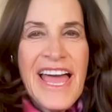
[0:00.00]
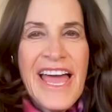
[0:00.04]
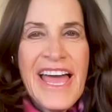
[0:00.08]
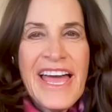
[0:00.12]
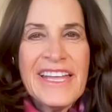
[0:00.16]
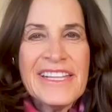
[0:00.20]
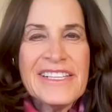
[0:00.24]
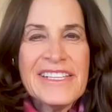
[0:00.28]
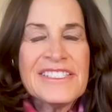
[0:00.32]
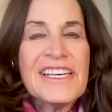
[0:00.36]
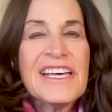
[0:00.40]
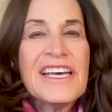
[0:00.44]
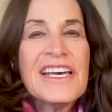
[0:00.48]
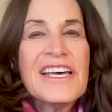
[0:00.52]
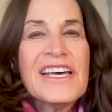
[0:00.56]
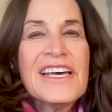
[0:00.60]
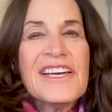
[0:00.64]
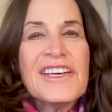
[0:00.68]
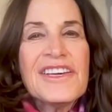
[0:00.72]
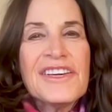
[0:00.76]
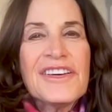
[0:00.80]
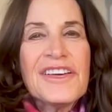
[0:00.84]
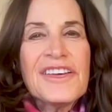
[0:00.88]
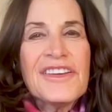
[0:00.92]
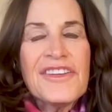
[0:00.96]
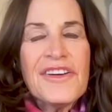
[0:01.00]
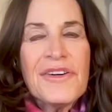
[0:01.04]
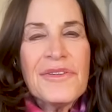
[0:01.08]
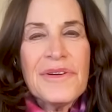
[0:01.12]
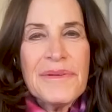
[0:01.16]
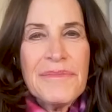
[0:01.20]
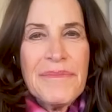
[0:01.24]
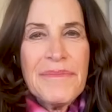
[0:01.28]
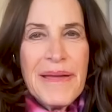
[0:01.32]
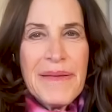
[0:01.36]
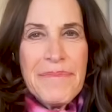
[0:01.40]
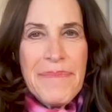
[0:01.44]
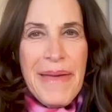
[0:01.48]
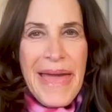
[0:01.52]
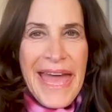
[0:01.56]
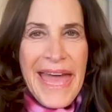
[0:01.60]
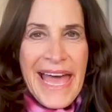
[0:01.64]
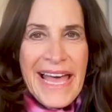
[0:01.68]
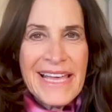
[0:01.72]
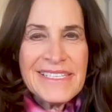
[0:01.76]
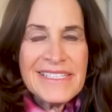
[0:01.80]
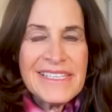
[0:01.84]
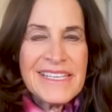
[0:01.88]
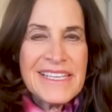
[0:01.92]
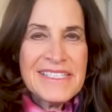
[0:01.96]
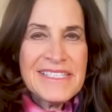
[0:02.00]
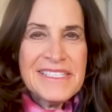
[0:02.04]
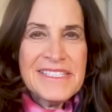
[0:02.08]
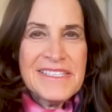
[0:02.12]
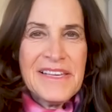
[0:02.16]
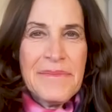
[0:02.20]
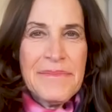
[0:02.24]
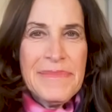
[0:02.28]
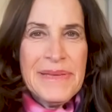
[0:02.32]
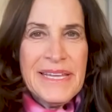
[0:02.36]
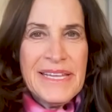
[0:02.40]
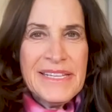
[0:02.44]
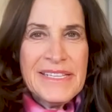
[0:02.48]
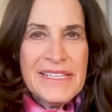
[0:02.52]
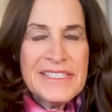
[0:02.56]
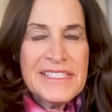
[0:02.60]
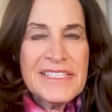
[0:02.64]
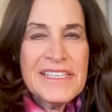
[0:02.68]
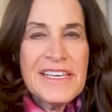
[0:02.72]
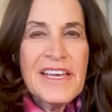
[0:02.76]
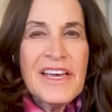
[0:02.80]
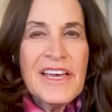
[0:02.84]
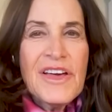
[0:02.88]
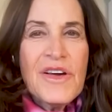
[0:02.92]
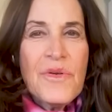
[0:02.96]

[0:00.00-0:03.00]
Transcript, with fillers: And you know, in my past summits,